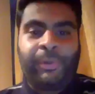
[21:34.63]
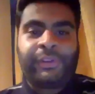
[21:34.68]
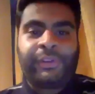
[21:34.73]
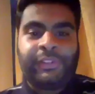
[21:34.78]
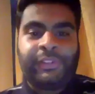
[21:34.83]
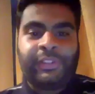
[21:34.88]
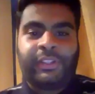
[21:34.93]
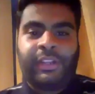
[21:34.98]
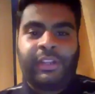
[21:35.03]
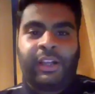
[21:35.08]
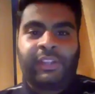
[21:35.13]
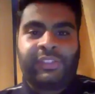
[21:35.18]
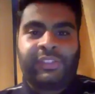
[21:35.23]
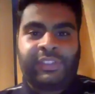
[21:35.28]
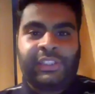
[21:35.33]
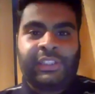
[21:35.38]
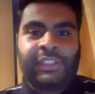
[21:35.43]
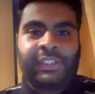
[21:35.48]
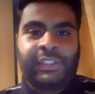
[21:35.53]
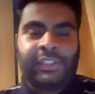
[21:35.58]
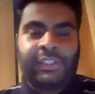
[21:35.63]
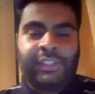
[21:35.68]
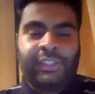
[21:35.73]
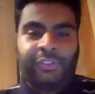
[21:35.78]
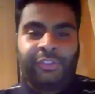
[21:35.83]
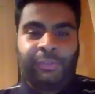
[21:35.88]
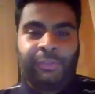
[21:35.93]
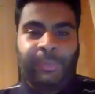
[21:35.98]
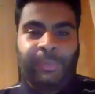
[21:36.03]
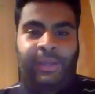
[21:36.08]
the glass ceiling
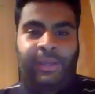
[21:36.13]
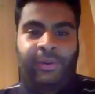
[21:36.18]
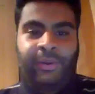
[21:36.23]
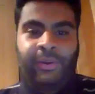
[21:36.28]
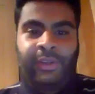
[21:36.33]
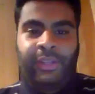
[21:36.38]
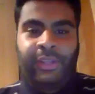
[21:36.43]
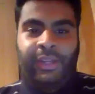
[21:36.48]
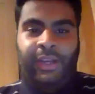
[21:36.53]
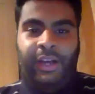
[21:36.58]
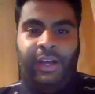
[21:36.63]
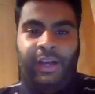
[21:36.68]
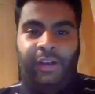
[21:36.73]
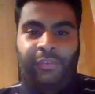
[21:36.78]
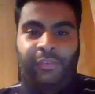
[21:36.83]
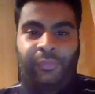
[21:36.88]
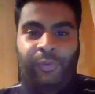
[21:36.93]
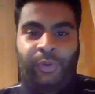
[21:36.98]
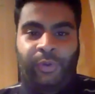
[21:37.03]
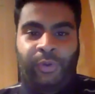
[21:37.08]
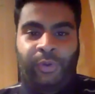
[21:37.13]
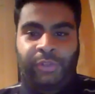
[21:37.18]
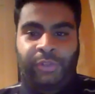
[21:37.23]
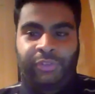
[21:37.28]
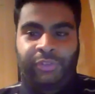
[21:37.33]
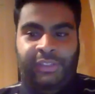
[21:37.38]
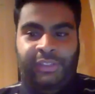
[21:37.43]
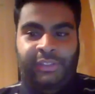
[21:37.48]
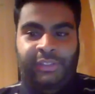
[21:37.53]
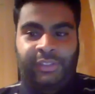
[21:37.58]
as well for
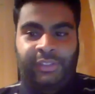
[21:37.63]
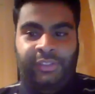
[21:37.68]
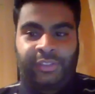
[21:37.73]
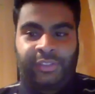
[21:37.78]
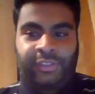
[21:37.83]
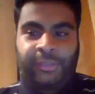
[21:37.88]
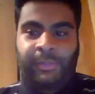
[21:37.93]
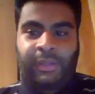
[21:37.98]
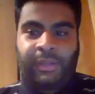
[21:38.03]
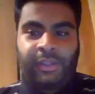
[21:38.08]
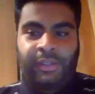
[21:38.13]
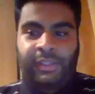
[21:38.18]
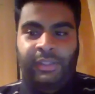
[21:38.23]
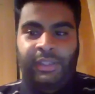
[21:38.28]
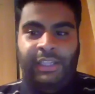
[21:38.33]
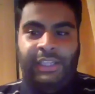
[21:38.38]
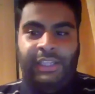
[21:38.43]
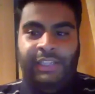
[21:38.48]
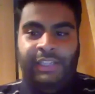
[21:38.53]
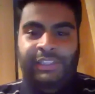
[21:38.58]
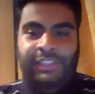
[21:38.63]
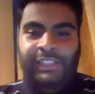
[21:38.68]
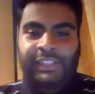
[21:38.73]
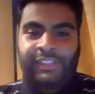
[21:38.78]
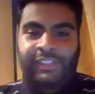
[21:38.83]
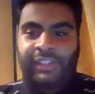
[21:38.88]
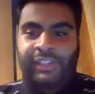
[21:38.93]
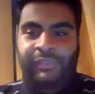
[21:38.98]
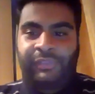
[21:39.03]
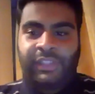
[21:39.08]
Gujarati cinema. And I think that's
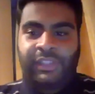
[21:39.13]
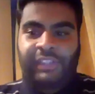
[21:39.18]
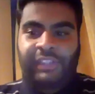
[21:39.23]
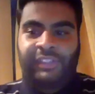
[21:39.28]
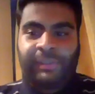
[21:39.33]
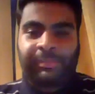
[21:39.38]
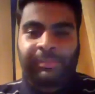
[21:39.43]
definitely something.